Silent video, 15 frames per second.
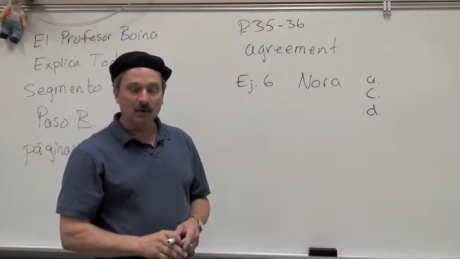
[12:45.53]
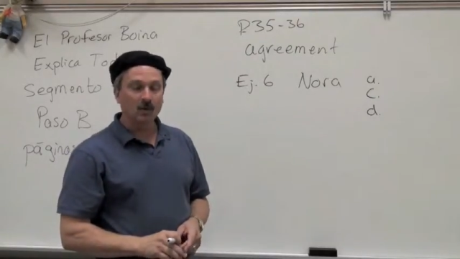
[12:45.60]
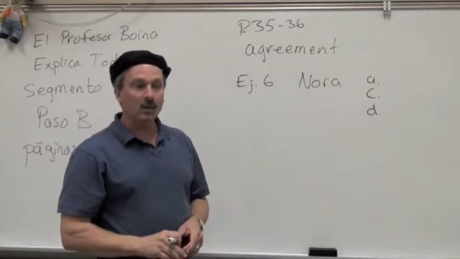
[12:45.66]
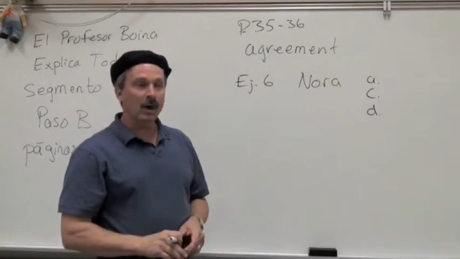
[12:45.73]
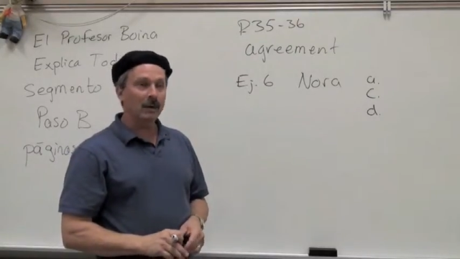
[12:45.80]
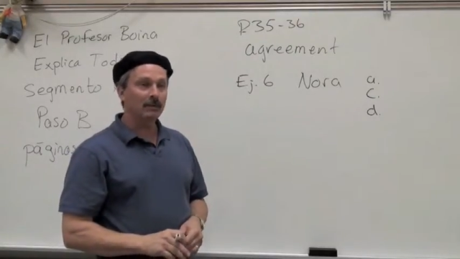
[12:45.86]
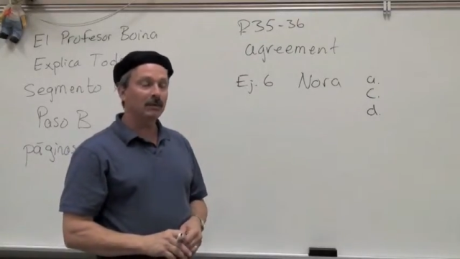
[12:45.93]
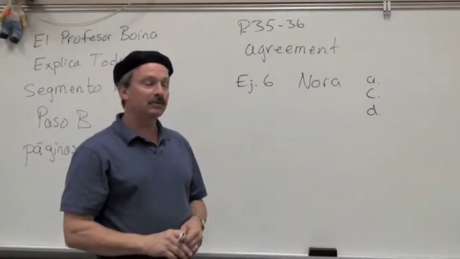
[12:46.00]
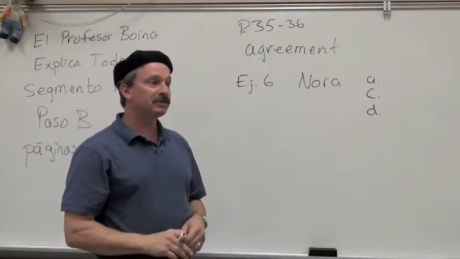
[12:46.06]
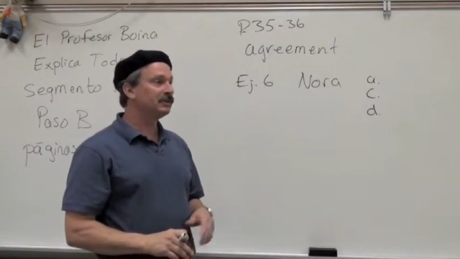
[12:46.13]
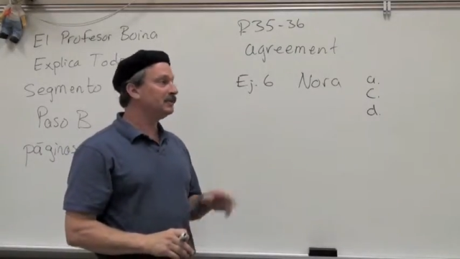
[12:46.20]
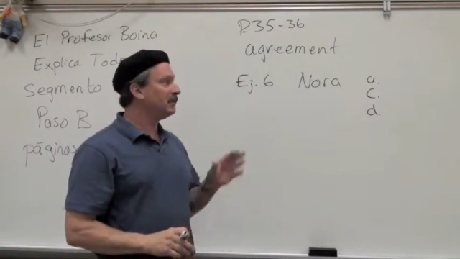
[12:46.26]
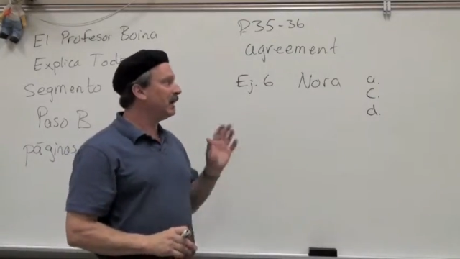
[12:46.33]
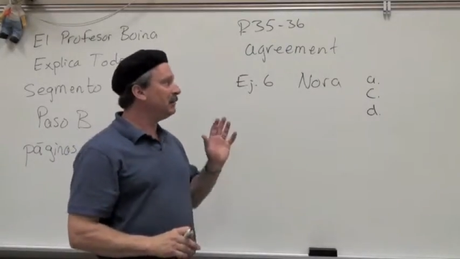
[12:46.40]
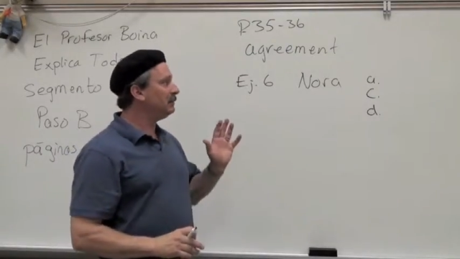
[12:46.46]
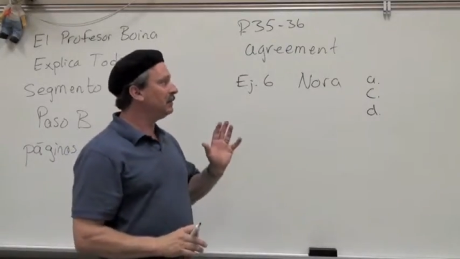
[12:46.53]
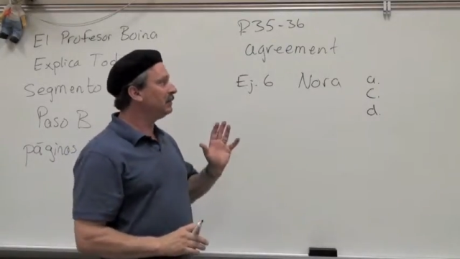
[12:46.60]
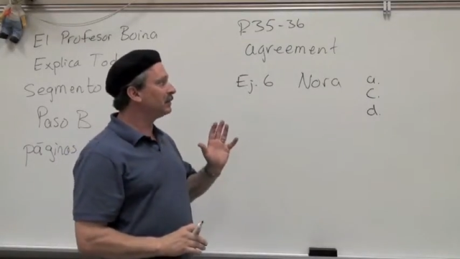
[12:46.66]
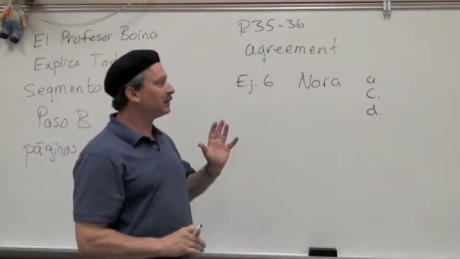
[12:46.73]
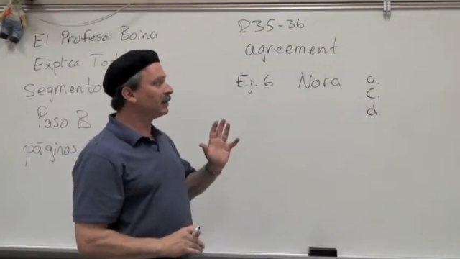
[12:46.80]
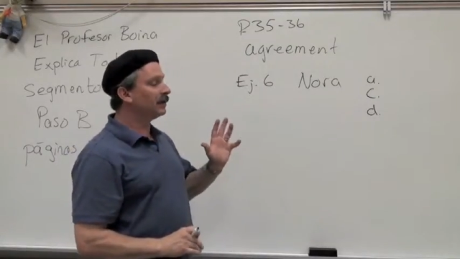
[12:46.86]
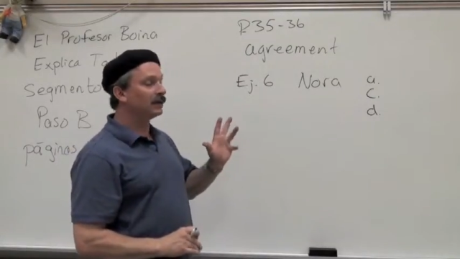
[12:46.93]
guapo, she may be
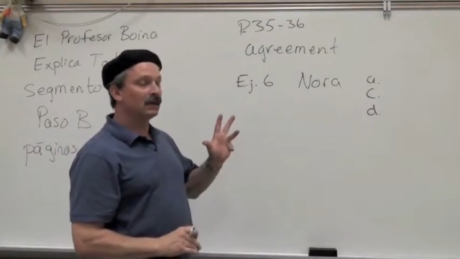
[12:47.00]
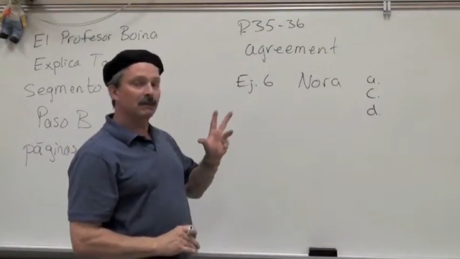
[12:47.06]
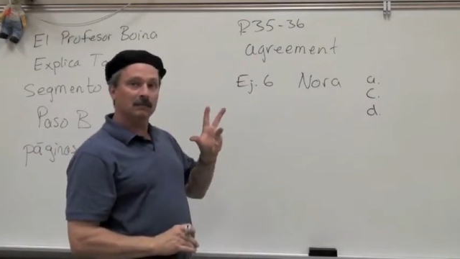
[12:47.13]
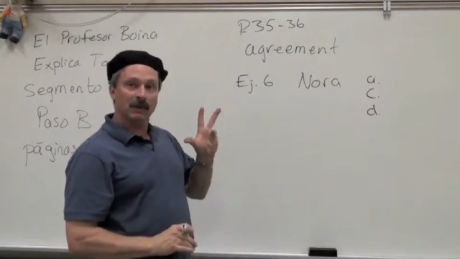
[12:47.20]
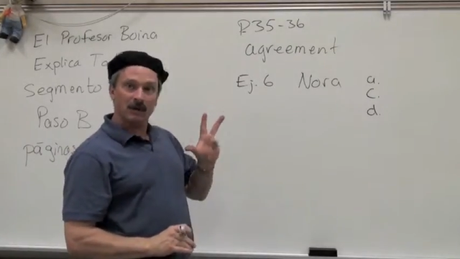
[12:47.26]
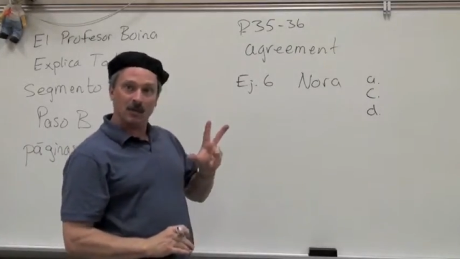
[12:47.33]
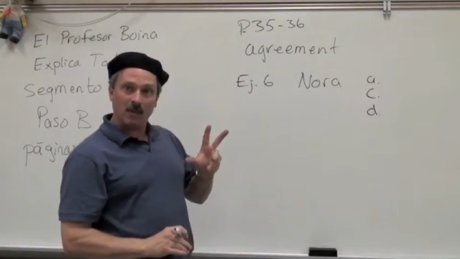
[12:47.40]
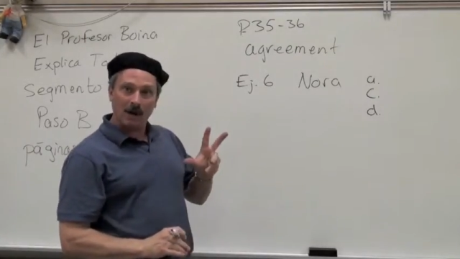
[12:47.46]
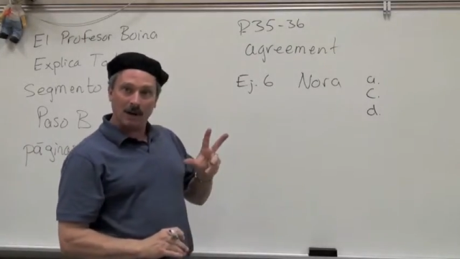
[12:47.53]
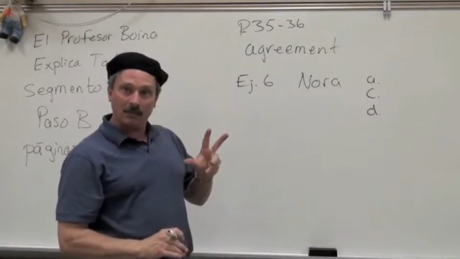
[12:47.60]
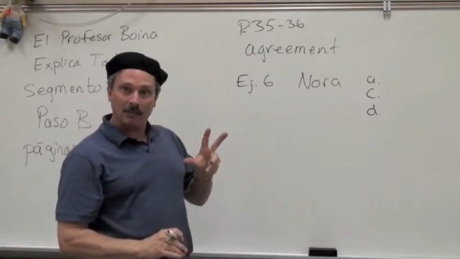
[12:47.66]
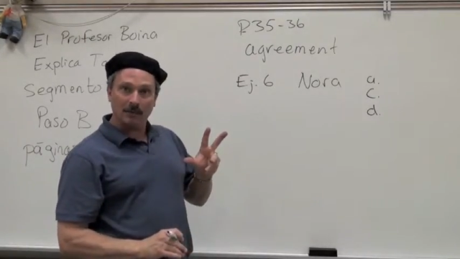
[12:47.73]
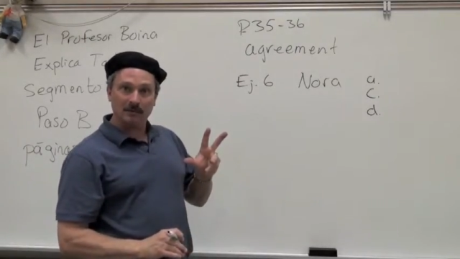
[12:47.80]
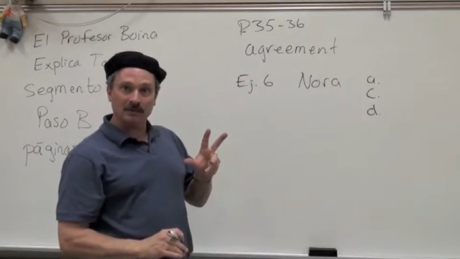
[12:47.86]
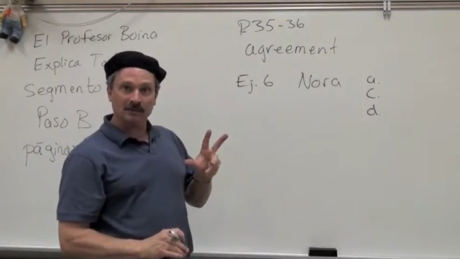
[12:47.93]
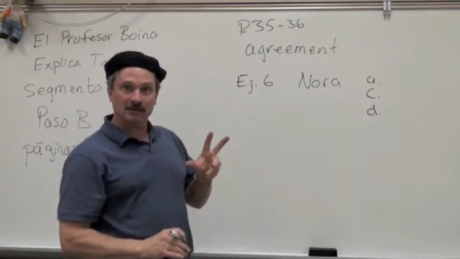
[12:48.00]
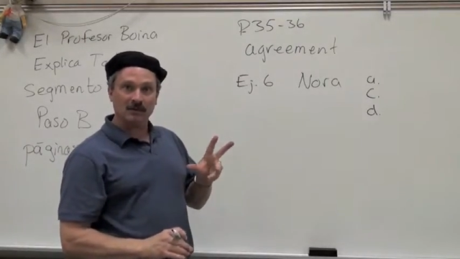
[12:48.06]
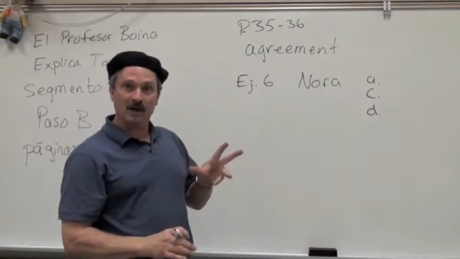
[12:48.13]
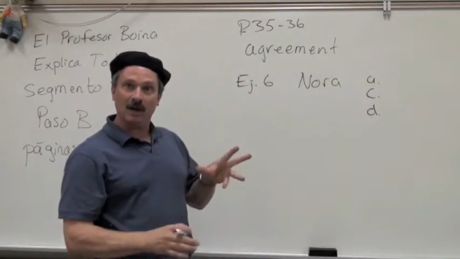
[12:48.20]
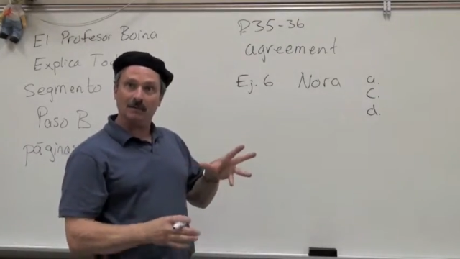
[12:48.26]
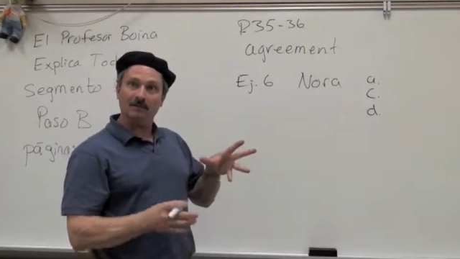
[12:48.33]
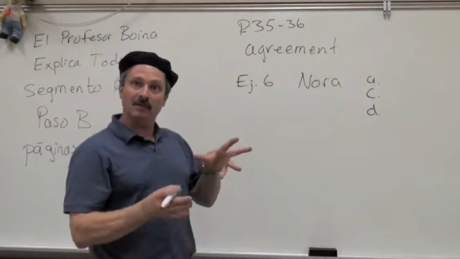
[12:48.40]
good looking, but guapo
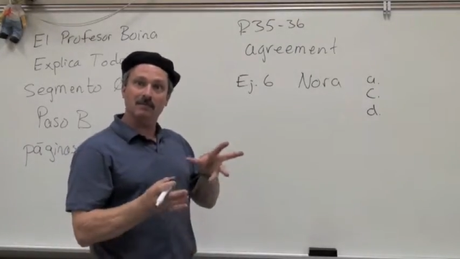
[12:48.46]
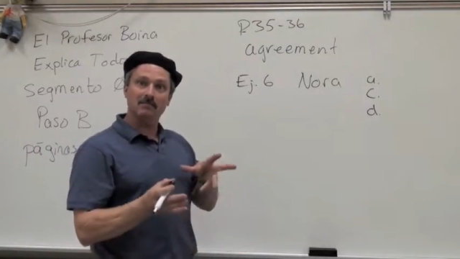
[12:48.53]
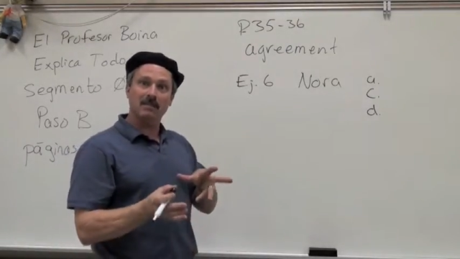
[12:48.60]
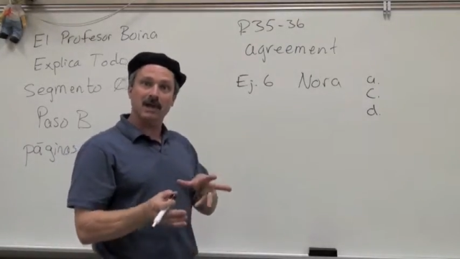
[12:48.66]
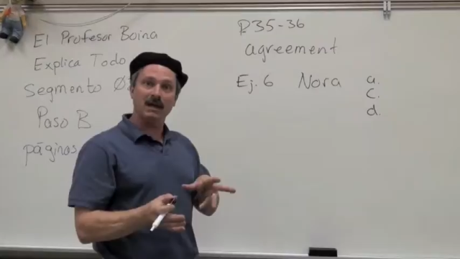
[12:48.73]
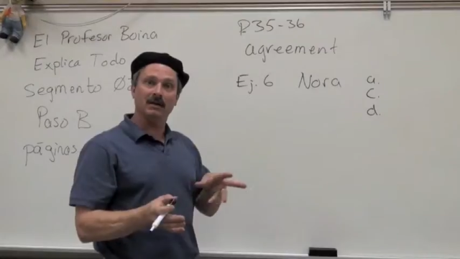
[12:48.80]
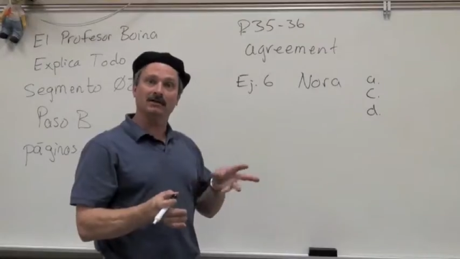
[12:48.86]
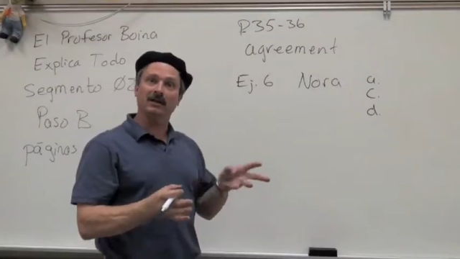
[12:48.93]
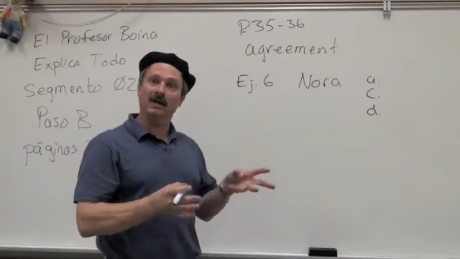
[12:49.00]
describes a male,